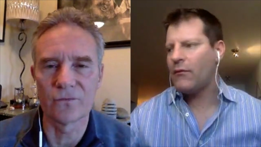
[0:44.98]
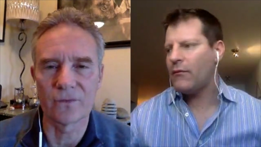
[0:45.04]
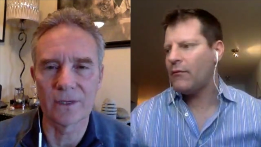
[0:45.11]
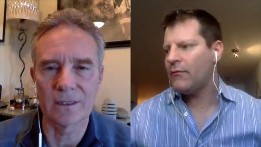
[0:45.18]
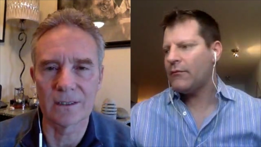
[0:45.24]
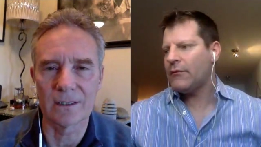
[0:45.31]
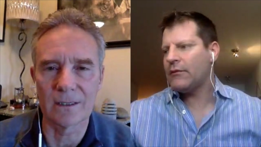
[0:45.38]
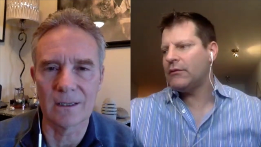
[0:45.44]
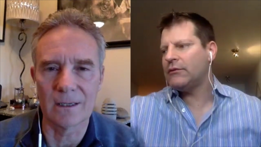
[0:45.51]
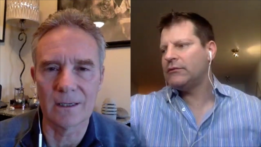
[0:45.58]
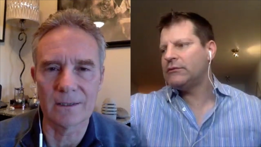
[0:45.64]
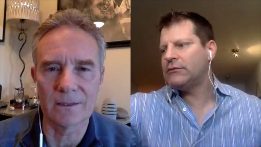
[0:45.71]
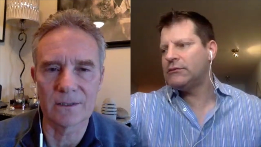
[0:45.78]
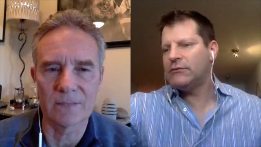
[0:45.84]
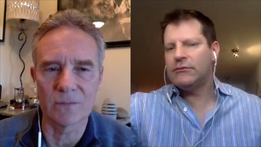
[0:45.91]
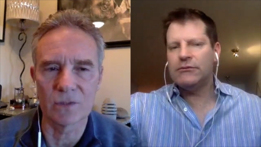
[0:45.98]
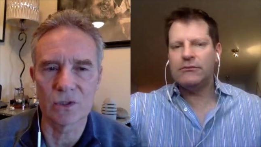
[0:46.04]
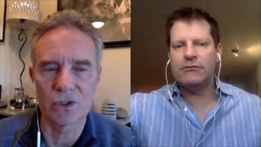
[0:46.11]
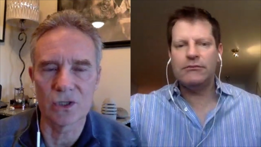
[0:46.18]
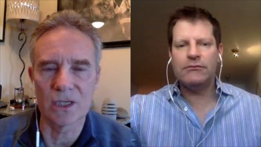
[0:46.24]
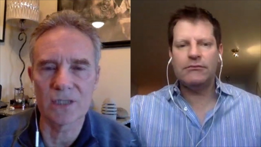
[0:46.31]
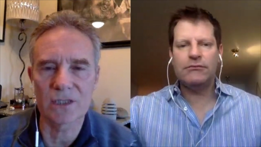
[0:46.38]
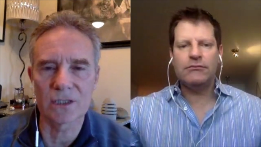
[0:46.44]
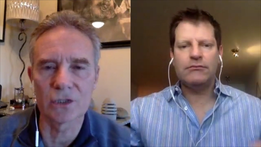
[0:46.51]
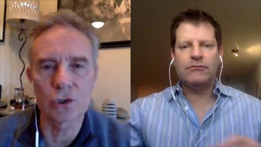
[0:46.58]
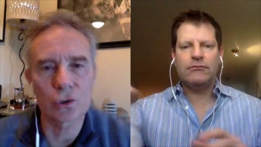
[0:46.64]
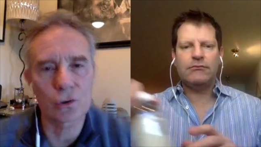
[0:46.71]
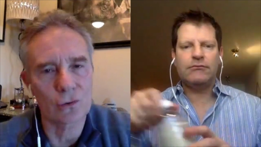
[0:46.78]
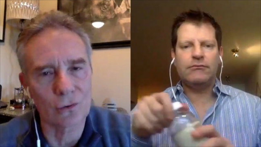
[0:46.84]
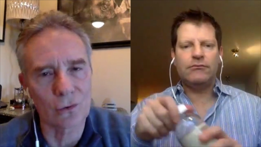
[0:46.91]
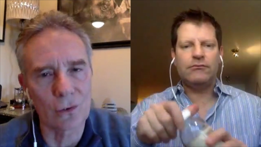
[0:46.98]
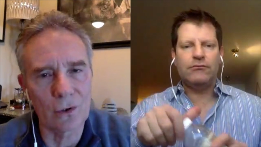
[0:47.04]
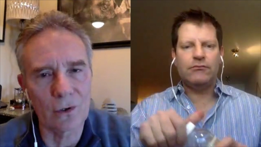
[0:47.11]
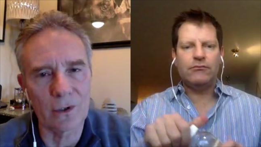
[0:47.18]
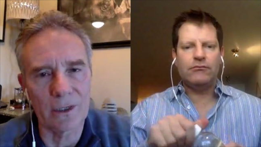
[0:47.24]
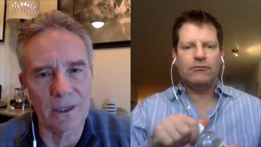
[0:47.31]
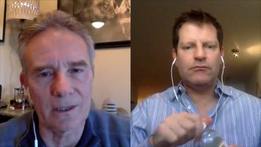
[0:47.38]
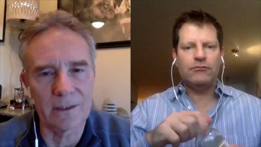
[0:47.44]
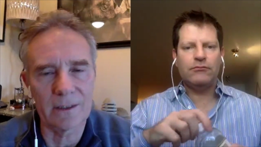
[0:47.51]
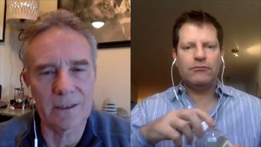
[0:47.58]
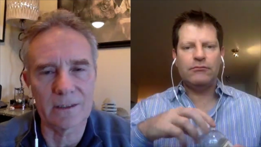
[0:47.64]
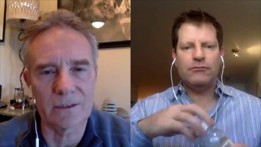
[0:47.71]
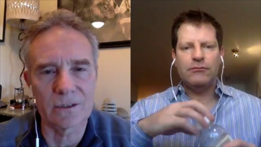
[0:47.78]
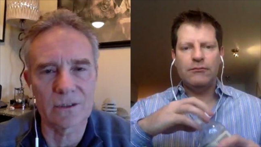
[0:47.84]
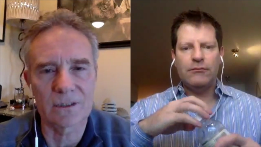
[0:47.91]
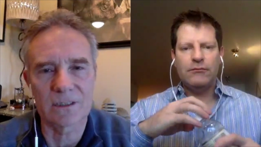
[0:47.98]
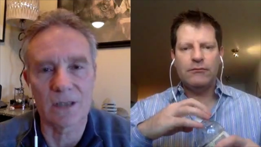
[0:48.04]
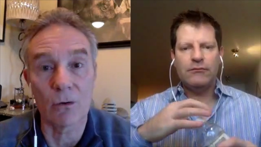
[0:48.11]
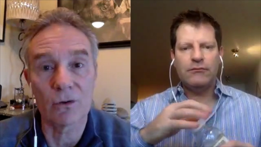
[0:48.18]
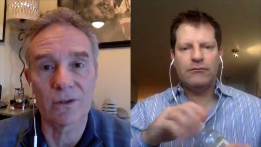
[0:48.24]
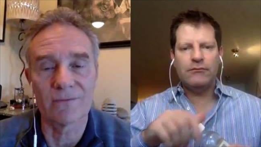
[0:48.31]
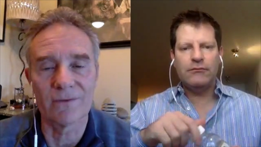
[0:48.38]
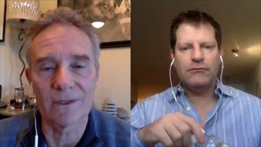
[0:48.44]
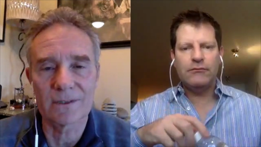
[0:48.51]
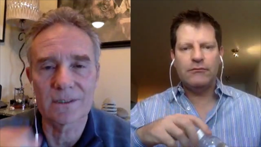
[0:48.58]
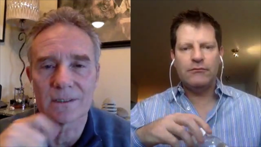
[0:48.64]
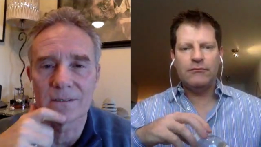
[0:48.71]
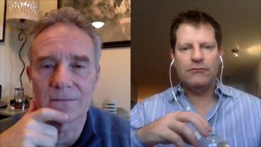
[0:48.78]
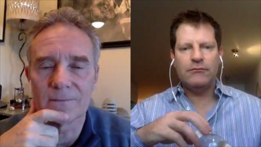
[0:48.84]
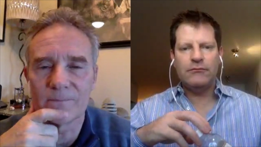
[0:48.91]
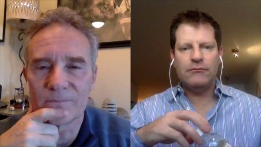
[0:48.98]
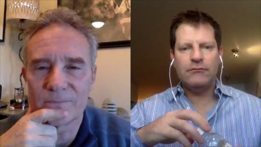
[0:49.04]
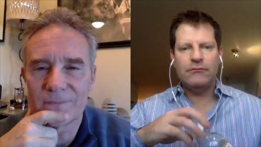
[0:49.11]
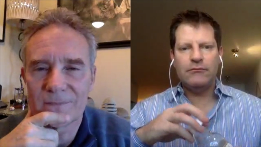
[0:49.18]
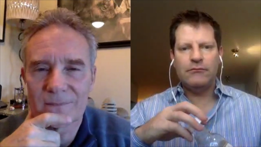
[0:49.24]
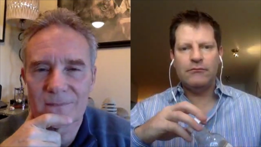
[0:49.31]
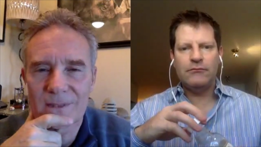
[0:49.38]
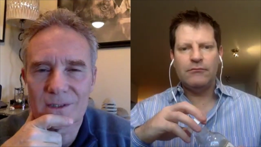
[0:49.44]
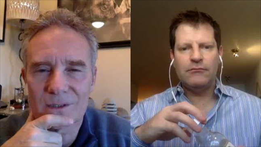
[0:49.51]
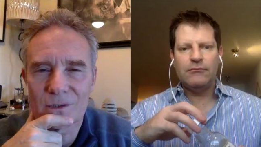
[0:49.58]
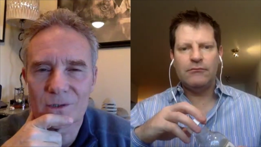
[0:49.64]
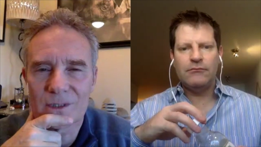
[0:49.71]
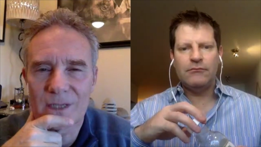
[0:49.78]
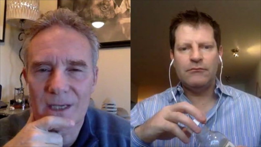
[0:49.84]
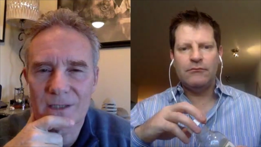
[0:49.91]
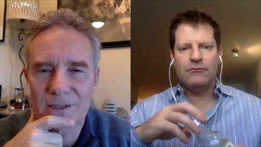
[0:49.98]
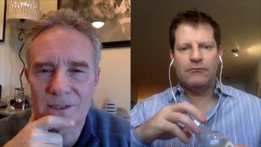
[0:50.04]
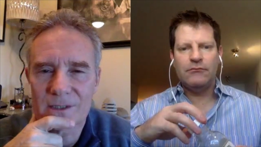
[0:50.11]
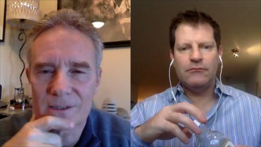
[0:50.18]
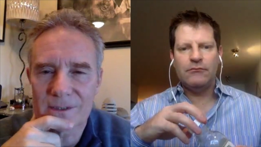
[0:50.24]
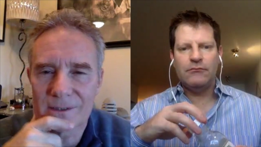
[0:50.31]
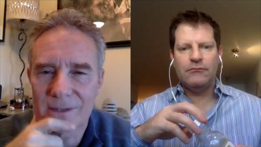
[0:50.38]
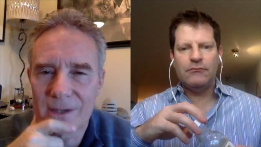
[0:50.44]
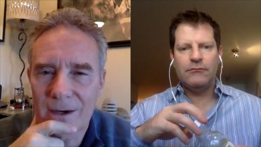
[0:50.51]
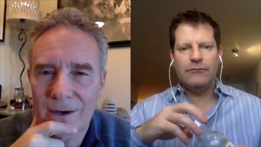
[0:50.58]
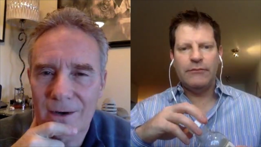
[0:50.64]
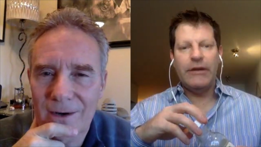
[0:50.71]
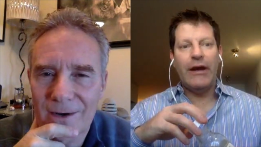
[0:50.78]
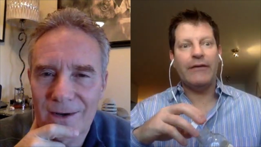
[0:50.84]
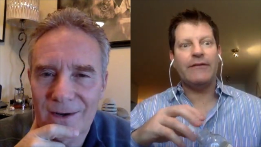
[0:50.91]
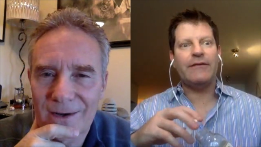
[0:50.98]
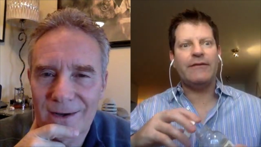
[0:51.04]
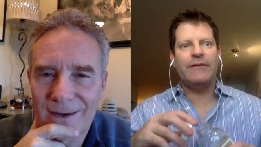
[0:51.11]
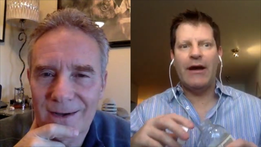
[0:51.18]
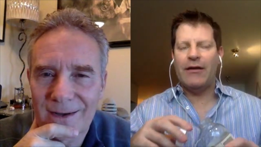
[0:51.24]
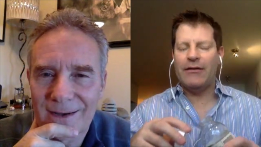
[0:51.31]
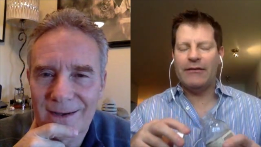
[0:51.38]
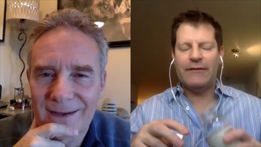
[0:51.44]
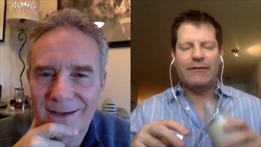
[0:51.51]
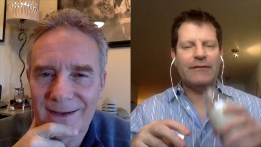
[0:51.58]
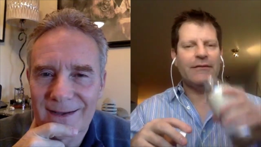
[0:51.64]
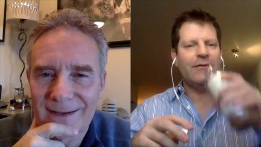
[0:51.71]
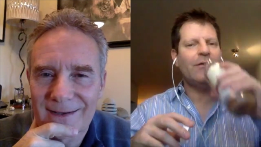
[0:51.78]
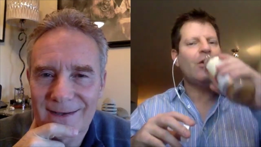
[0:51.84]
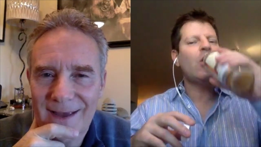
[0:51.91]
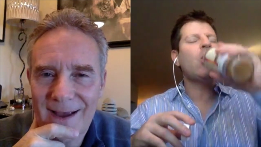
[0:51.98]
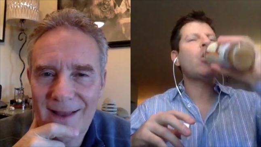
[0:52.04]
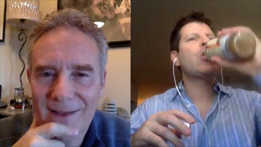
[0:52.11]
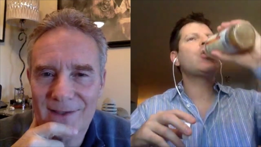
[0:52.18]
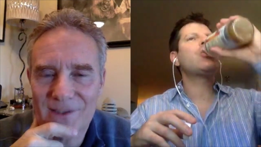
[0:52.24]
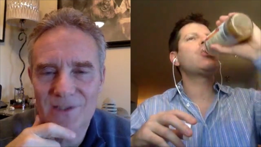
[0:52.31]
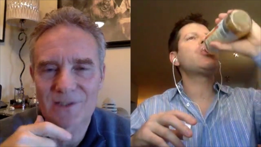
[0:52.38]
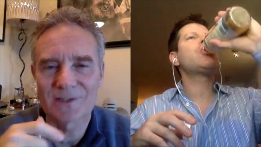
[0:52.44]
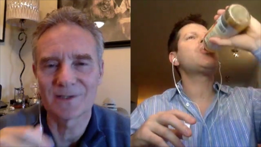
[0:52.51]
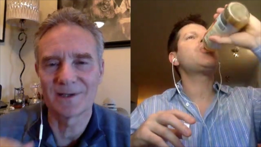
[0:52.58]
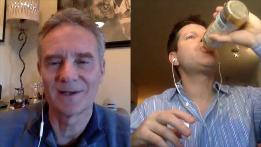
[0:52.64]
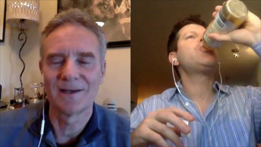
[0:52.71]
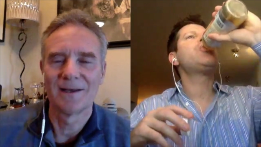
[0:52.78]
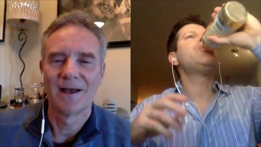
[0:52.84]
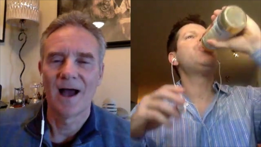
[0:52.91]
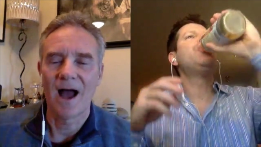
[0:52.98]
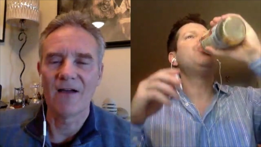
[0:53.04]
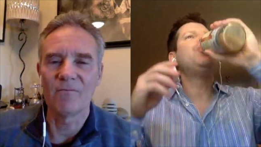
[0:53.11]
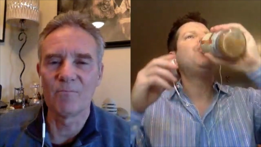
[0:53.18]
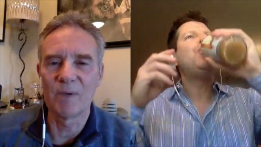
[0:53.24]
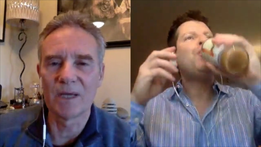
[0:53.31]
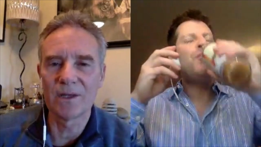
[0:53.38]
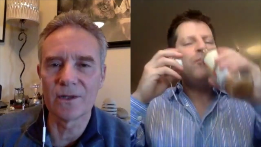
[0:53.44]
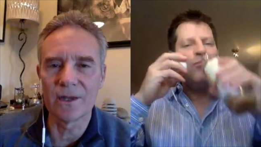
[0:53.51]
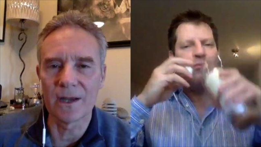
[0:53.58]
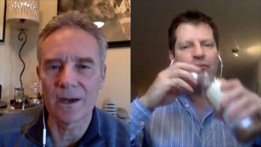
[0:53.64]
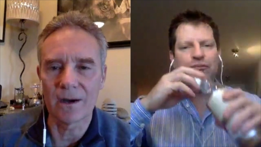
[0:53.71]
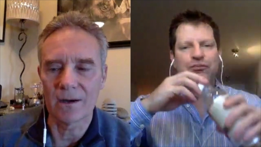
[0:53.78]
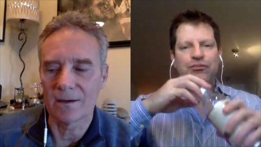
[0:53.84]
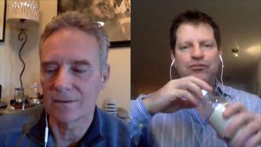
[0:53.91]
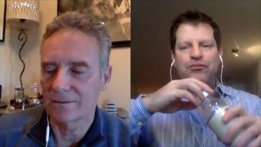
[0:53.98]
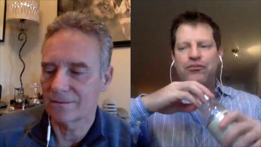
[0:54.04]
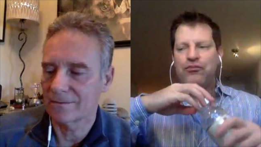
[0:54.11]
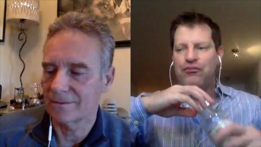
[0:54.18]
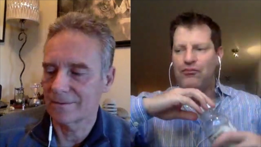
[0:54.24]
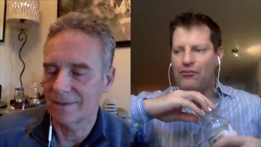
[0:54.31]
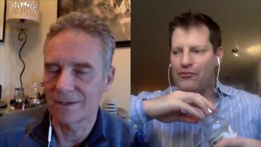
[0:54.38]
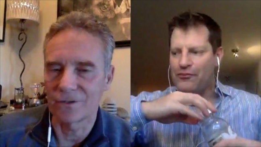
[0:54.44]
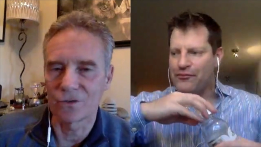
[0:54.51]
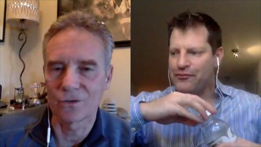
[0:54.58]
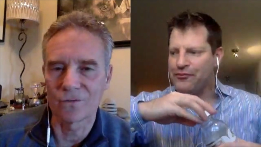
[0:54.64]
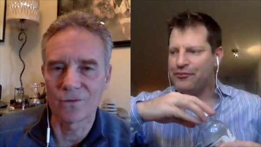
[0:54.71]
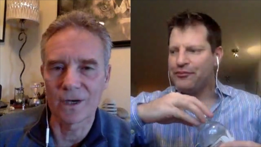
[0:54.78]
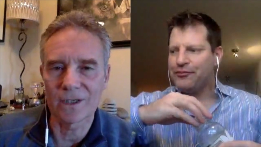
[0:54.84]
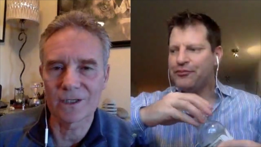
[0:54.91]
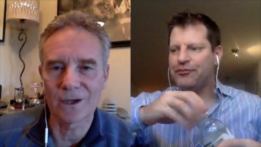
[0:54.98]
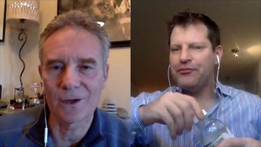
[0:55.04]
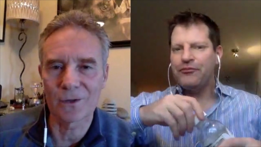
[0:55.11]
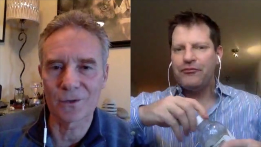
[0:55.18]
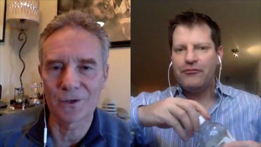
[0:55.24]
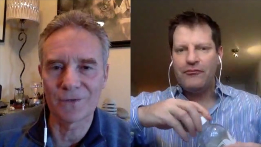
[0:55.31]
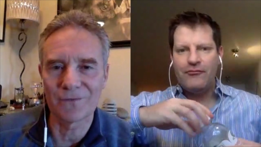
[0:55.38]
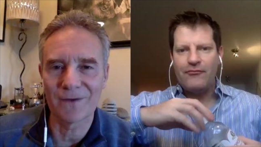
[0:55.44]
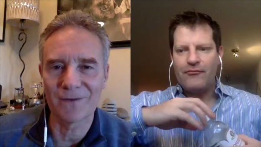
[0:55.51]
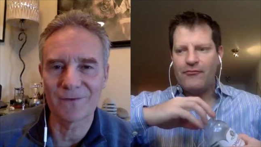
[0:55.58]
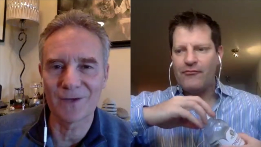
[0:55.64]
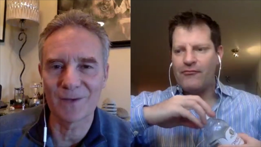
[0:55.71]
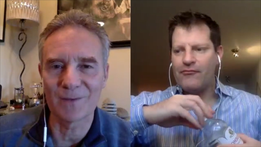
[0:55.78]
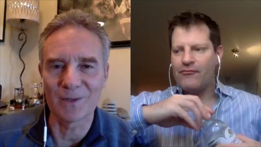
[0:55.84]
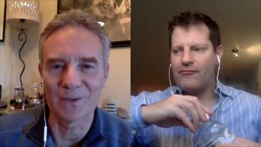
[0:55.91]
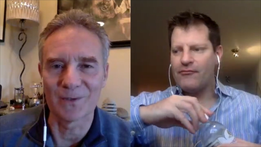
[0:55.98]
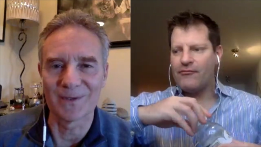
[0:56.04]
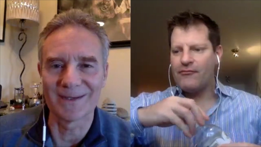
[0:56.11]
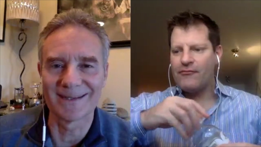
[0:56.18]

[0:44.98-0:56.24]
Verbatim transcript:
Speaker 1: friend on the line. His name is Jason Treu, and I think he's just south of us in is he in Texas? You there?
Speaker 2: Yes, Dallas.
Speaker 1: Dallas. I've been there. I drove right down 35W.